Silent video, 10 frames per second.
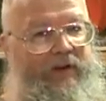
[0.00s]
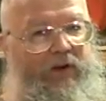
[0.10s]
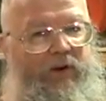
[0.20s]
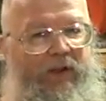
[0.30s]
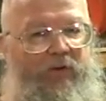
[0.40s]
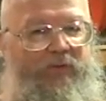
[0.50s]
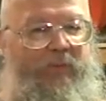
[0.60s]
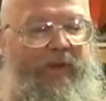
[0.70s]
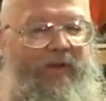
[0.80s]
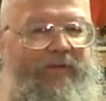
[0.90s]
you know, he who's
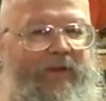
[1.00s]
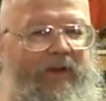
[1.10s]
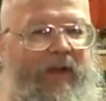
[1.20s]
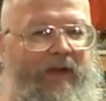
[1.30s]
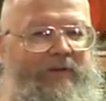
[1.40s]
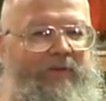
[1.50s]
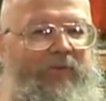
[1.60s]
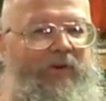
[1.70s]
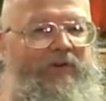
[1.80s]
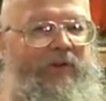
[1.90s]
without sin cast the
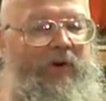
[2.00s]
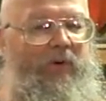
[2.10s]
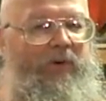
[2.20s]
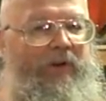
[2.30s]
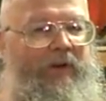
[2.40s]
first stone.